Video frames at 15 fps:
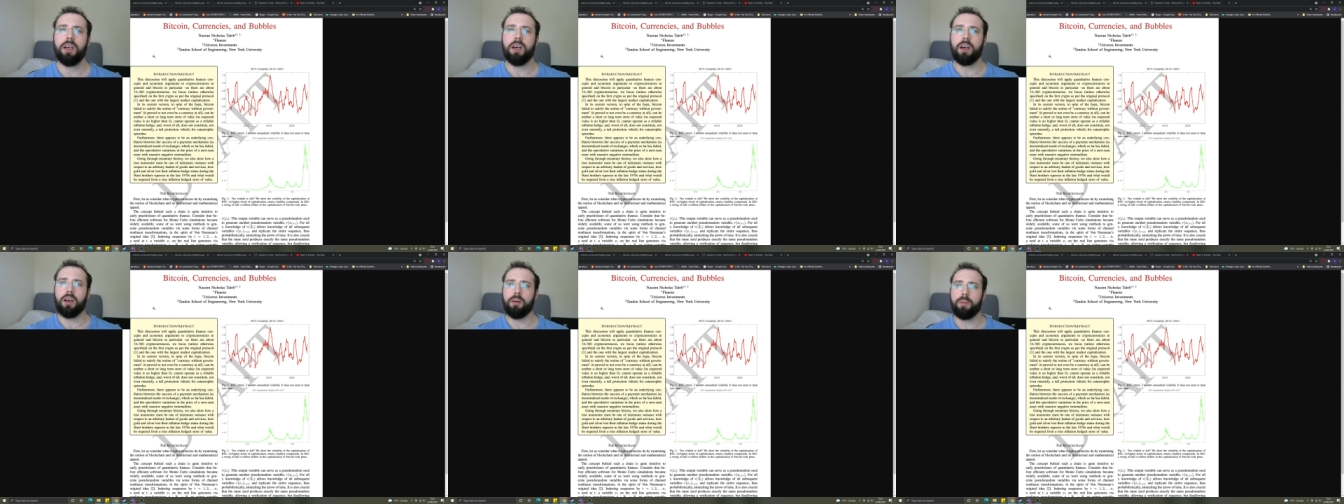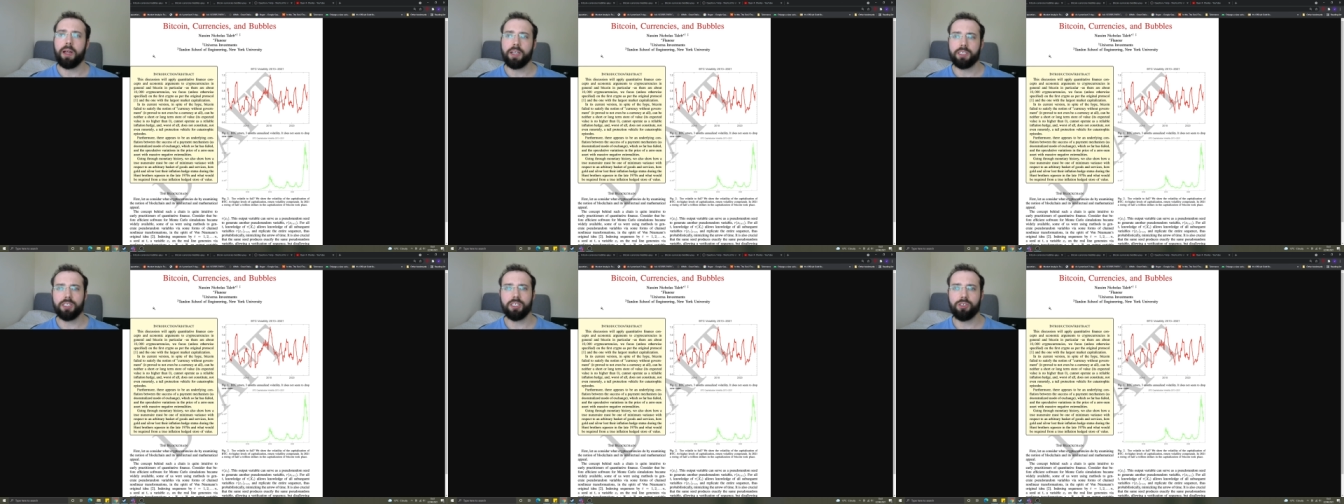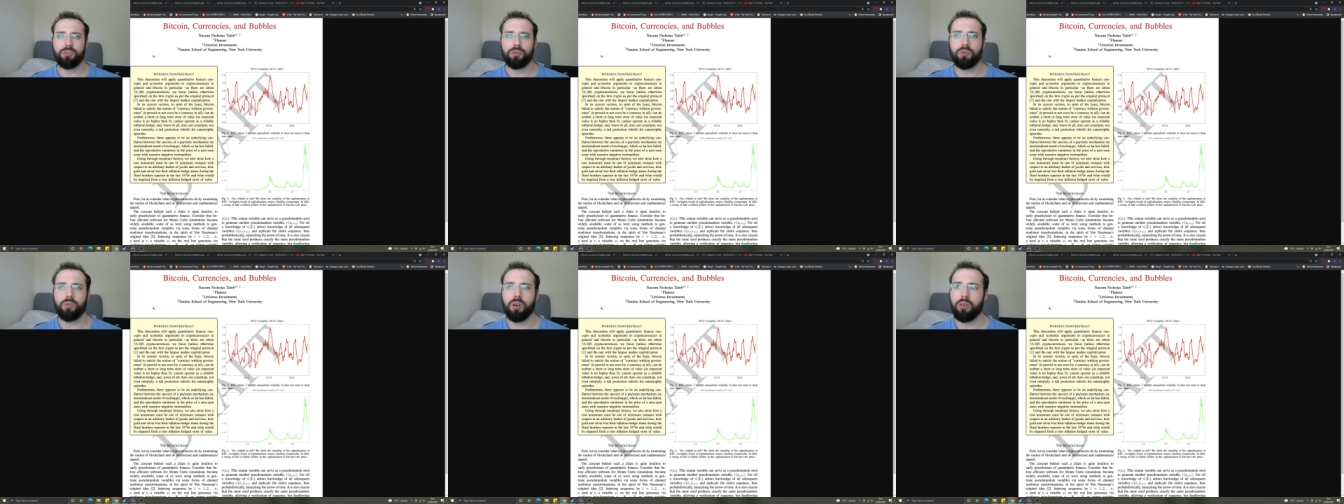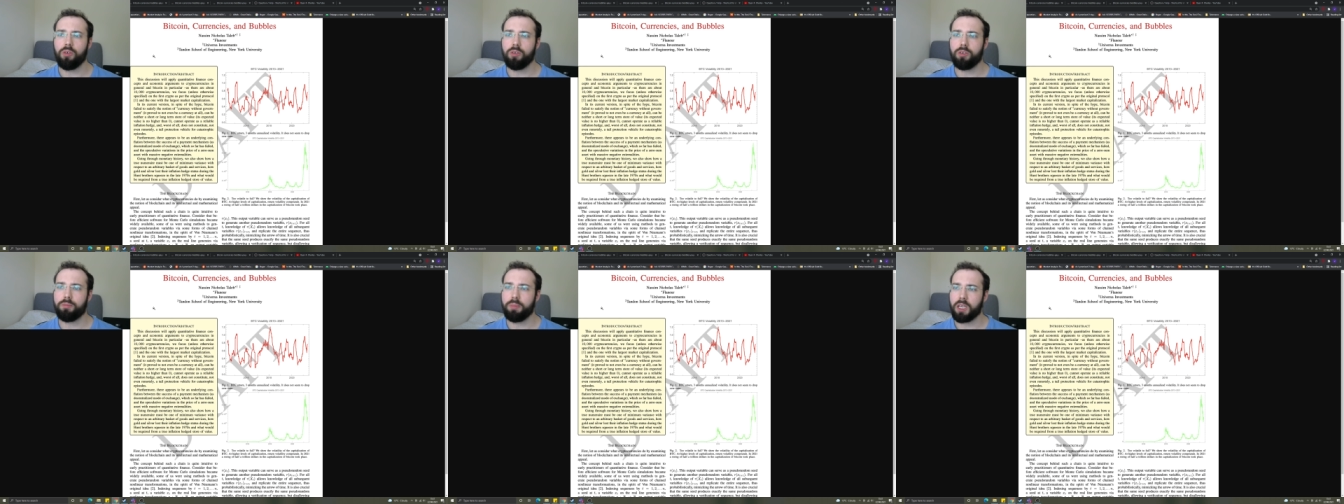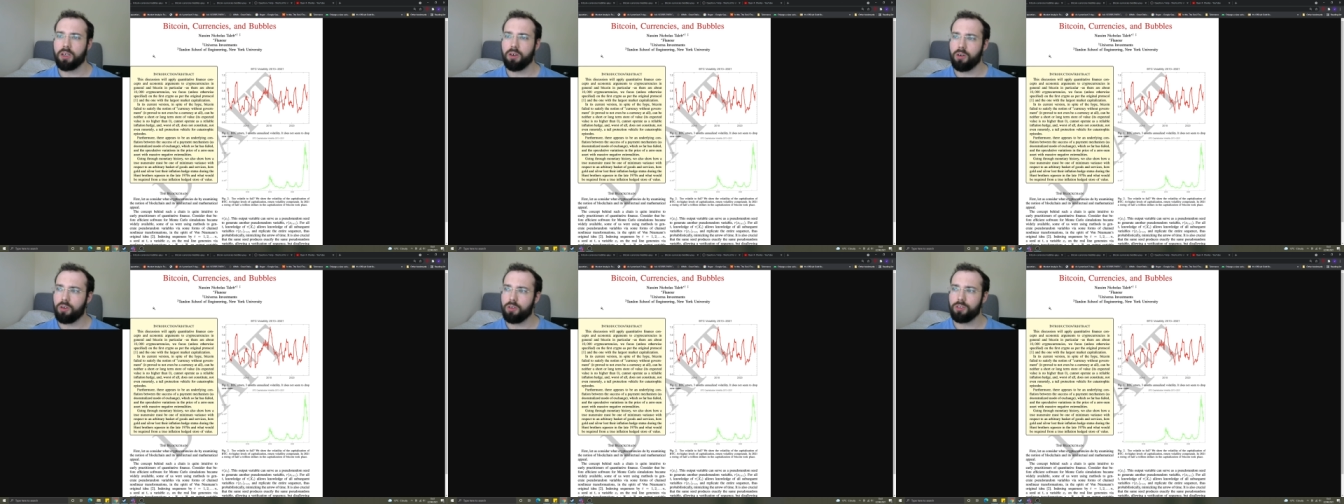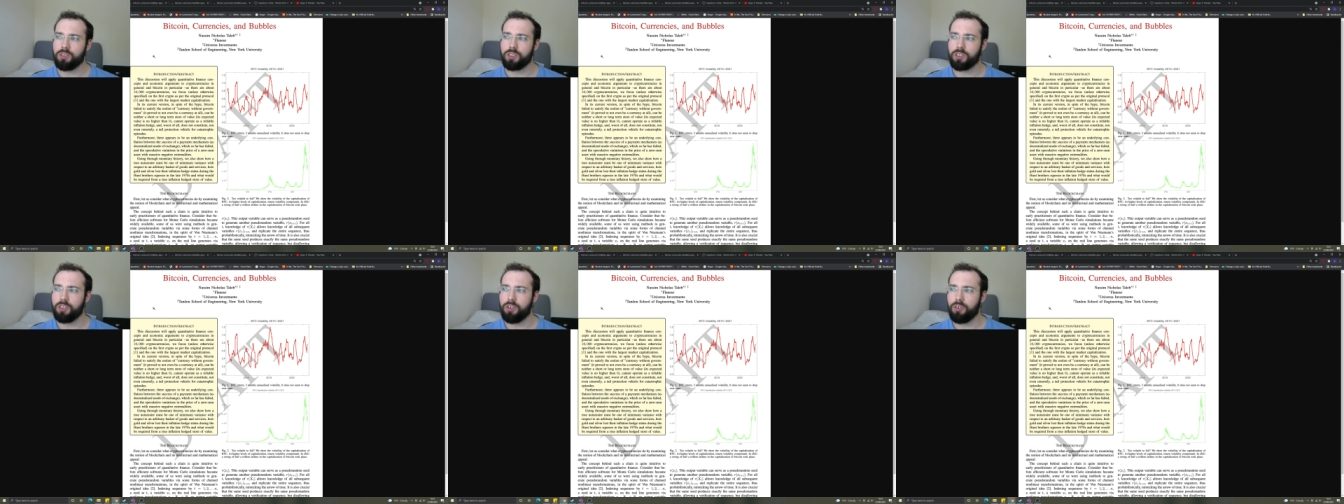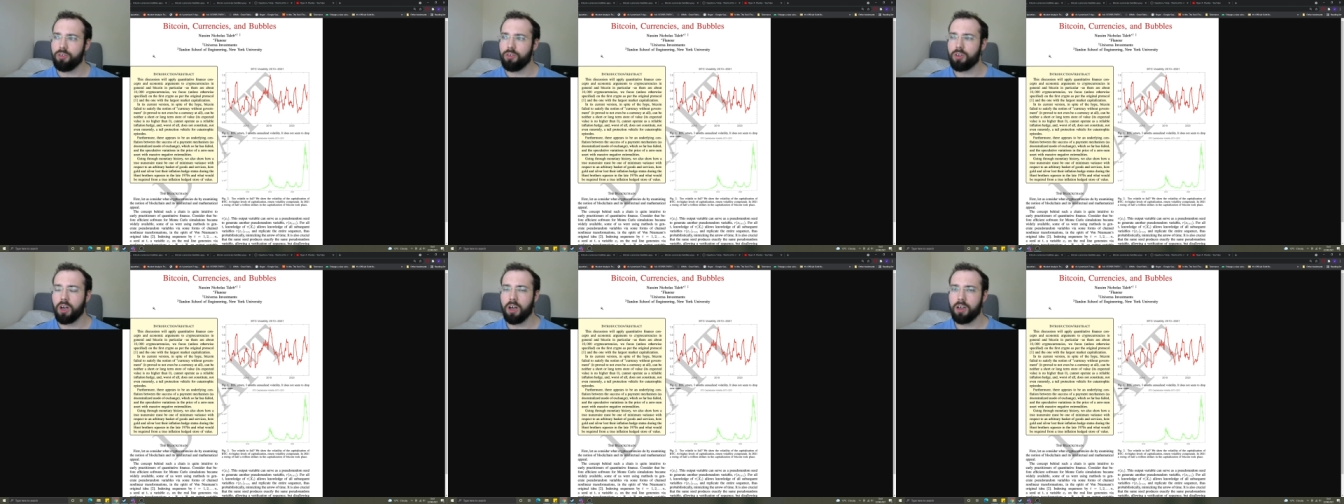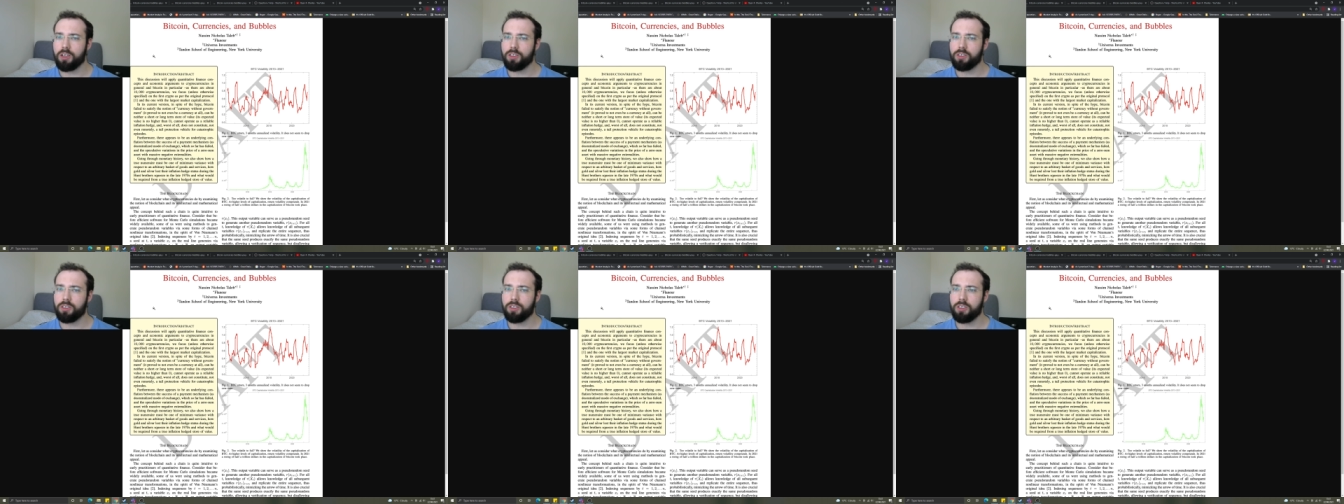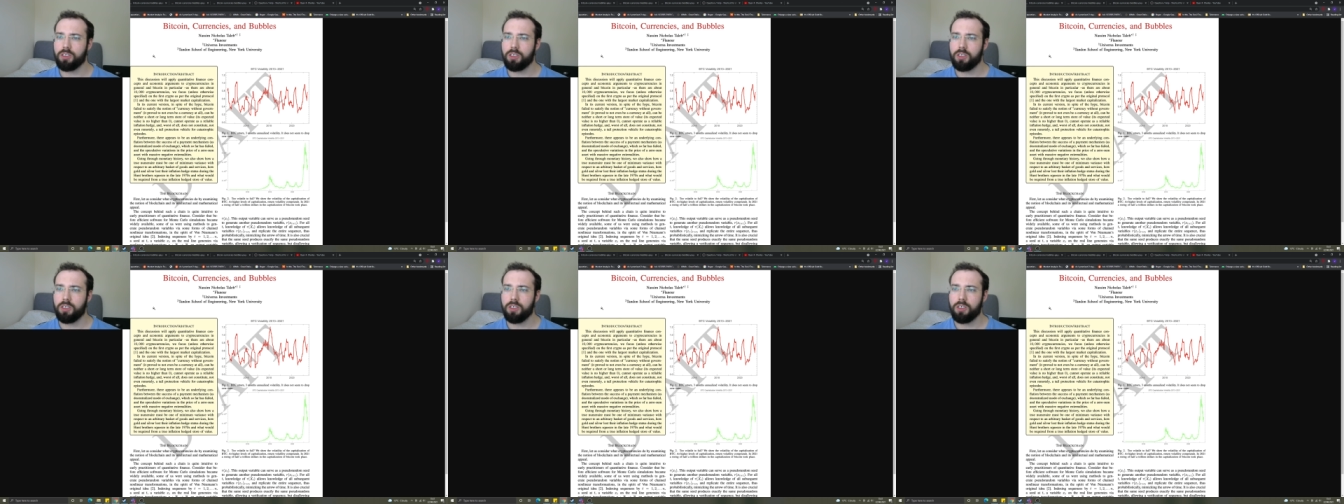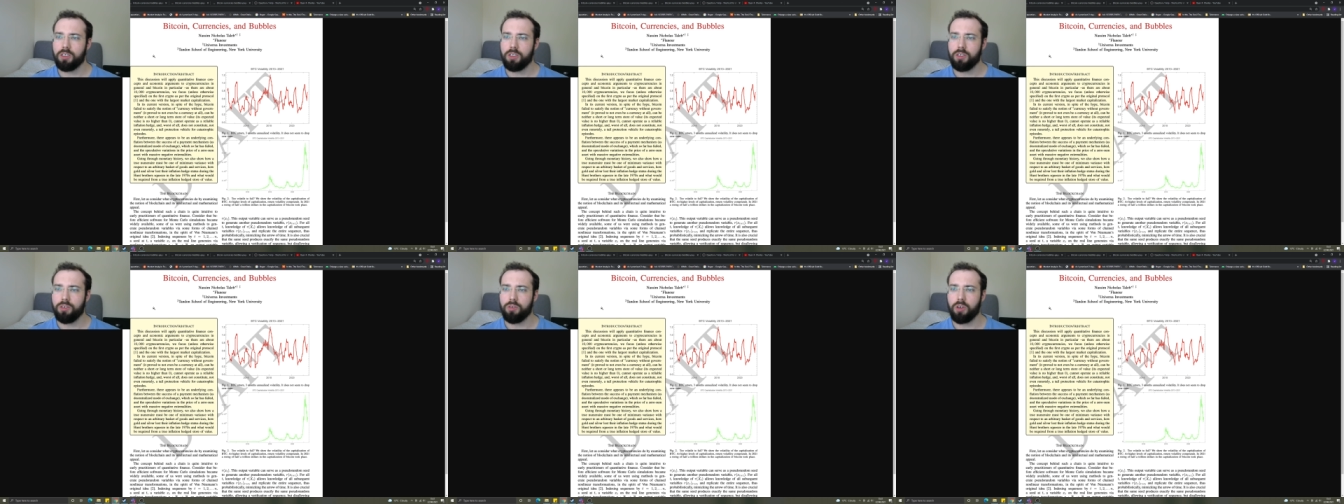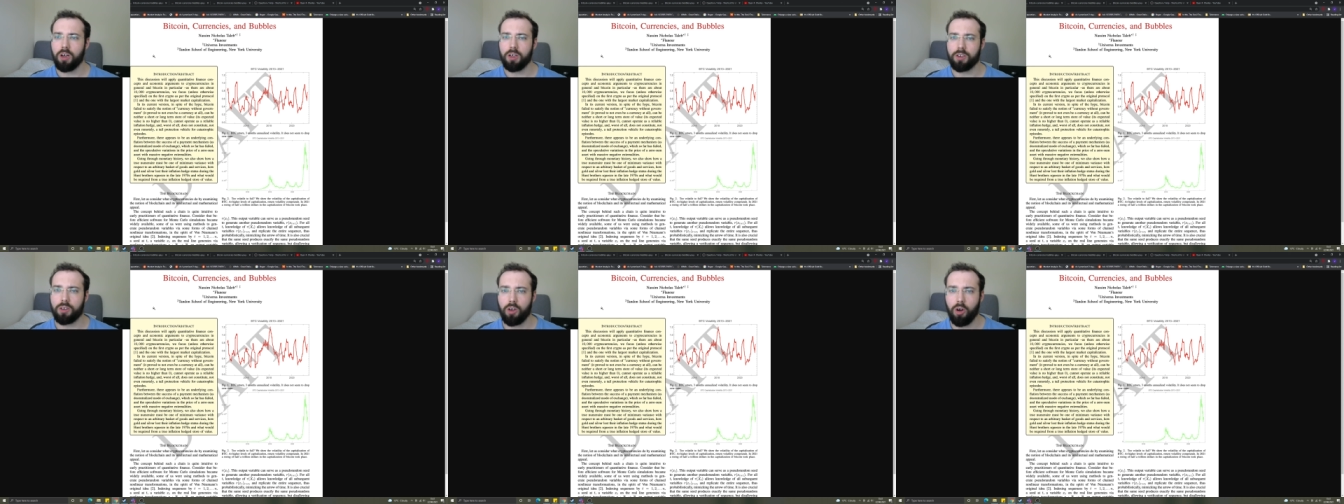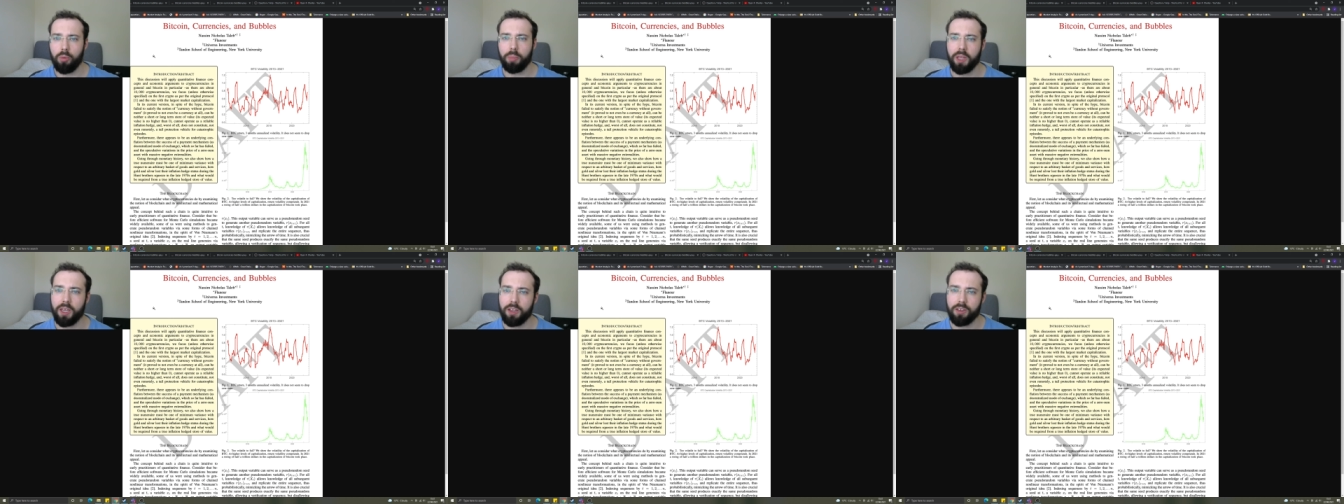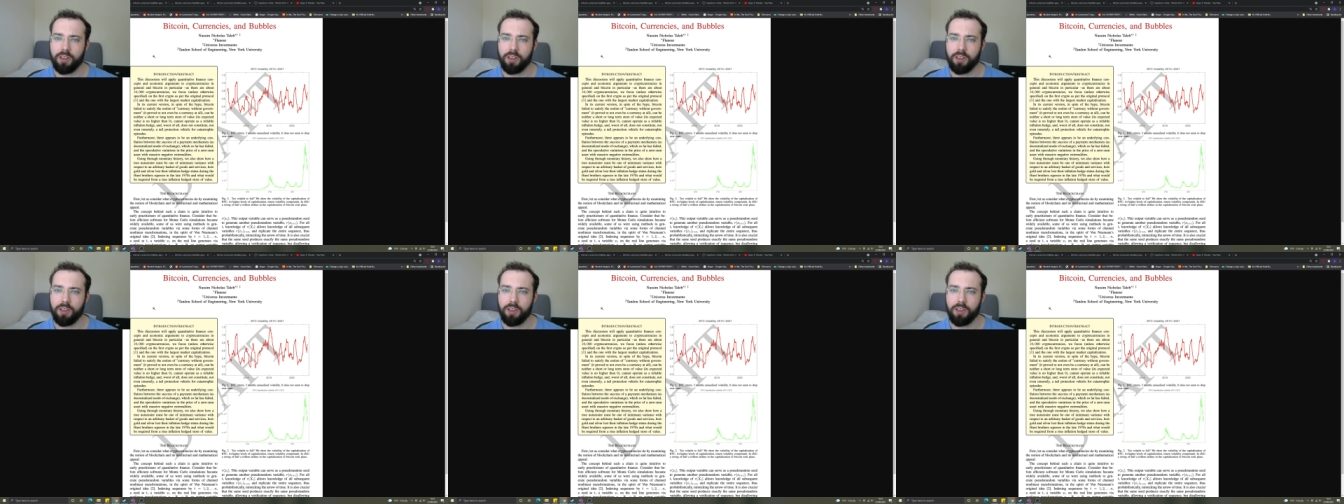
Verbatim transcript: um, and it's digital gold because you know you can't can't copy it.